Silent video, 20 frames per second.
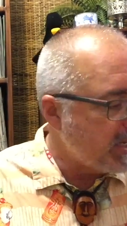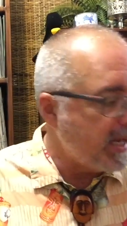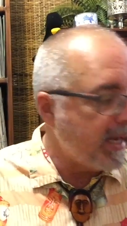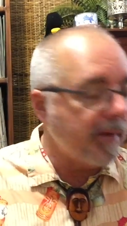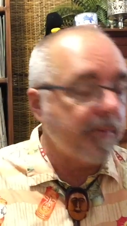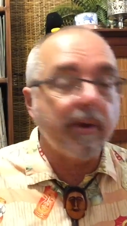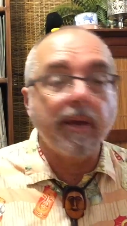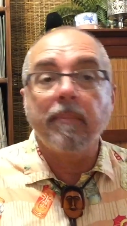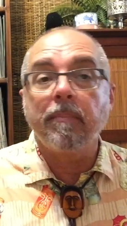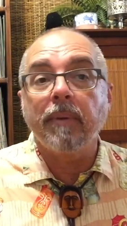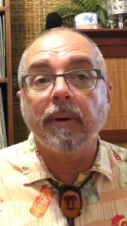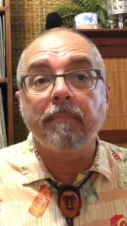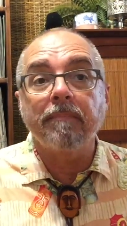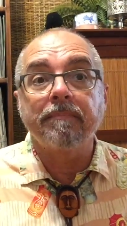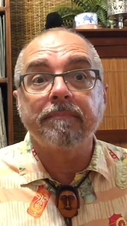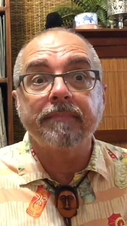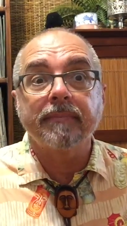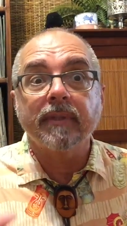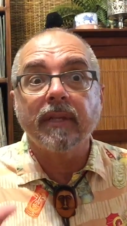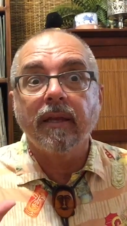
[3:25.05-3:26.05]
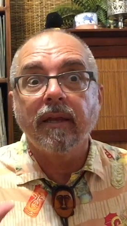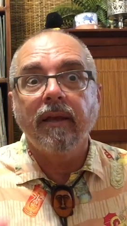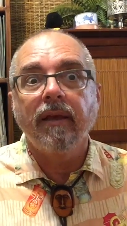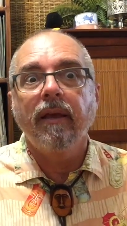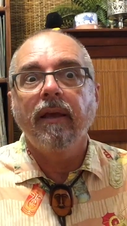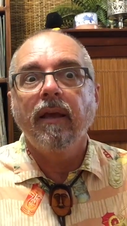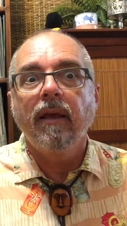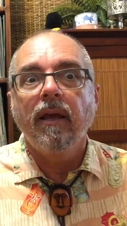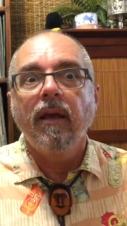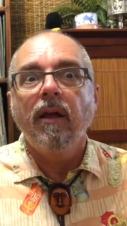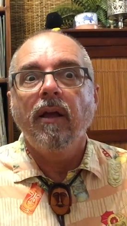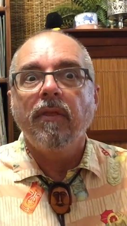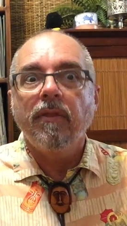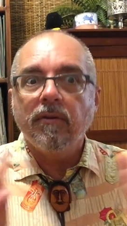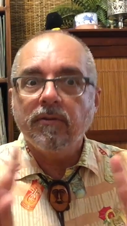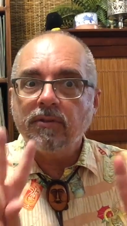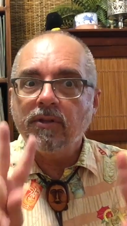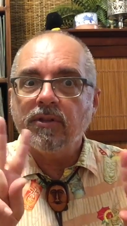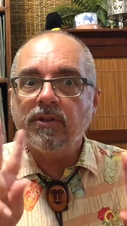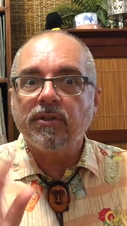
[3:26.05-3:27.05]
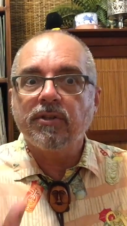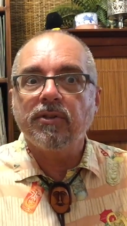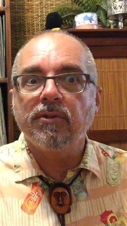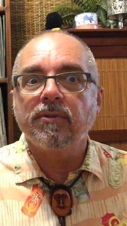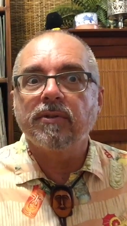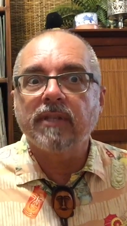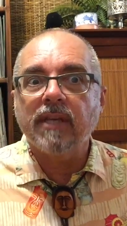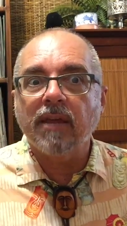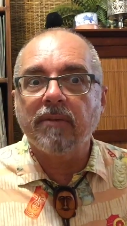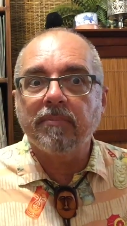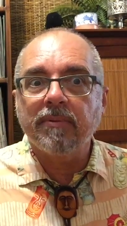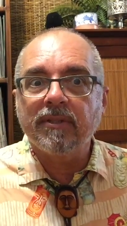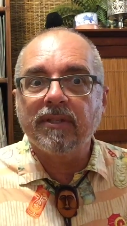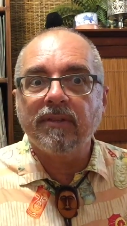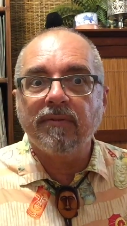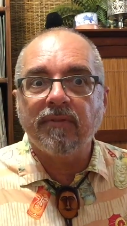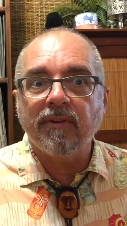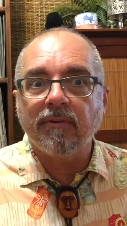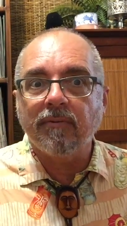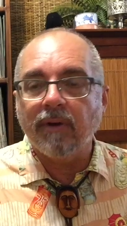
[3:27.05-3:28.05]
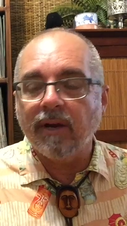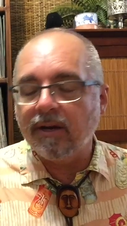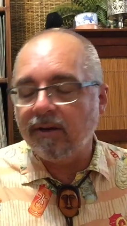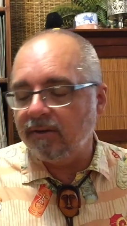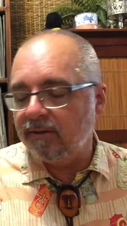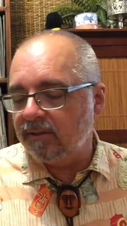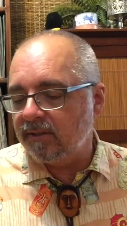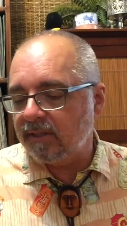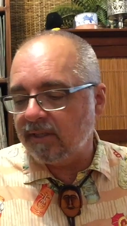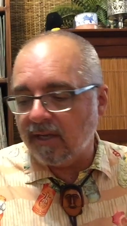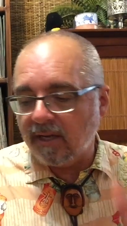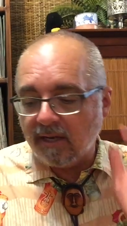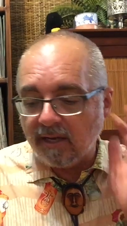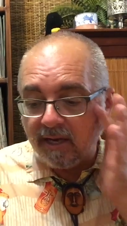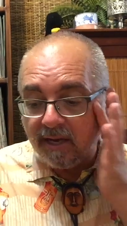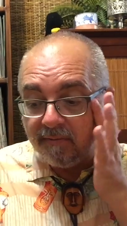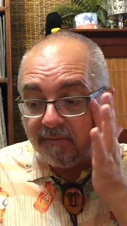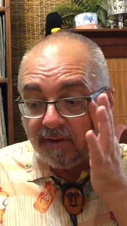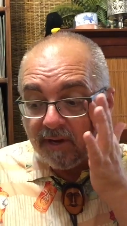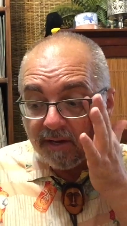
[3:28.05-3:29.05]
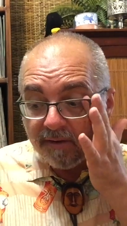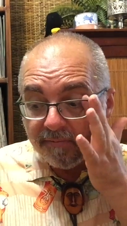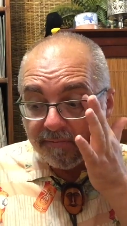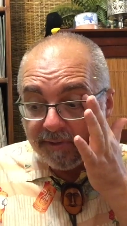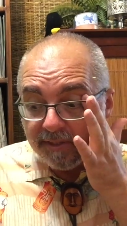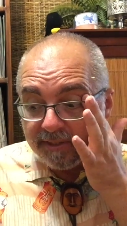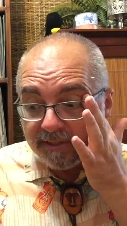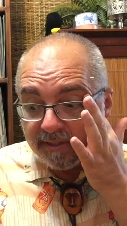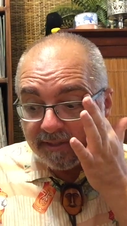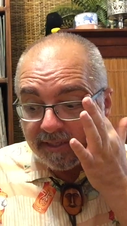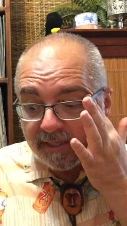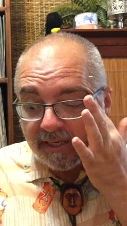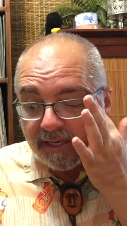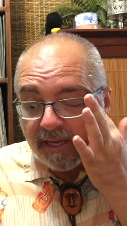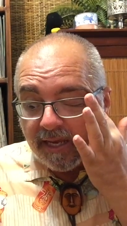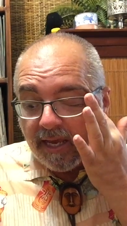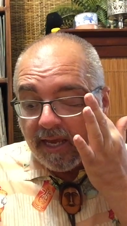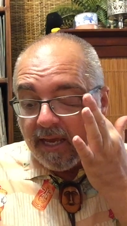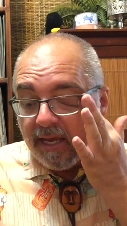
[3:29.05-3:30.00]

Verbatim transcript: Anyway, but those are the two South Pacific records uh, I've gotten recently.